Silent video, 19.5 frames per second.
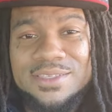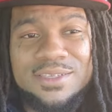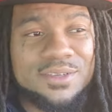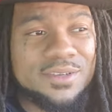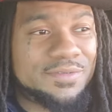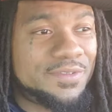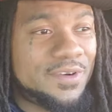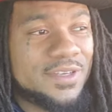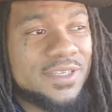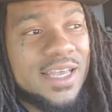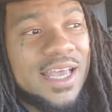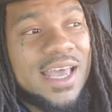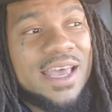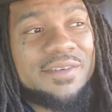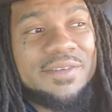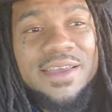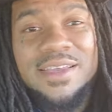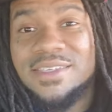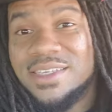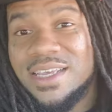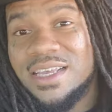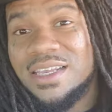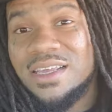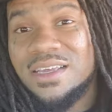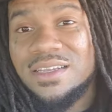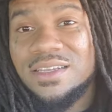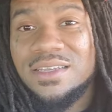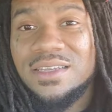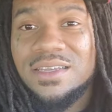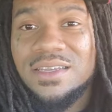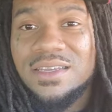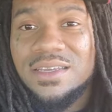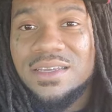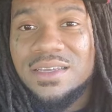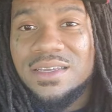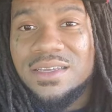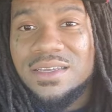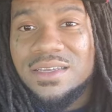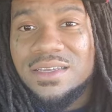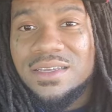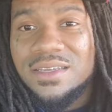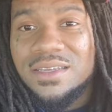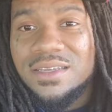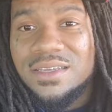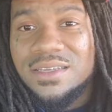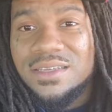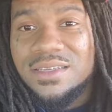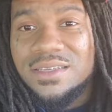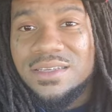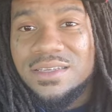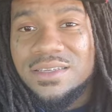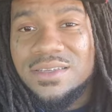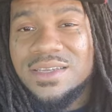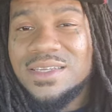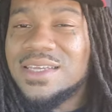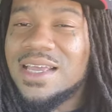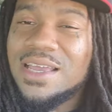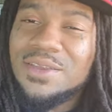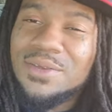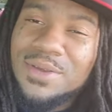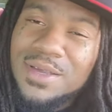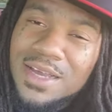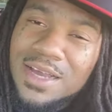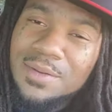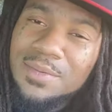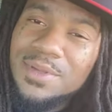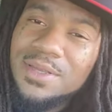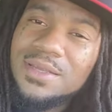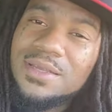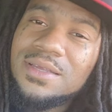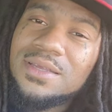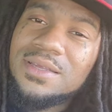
So the first half ain't say nothing. So that's how you coming?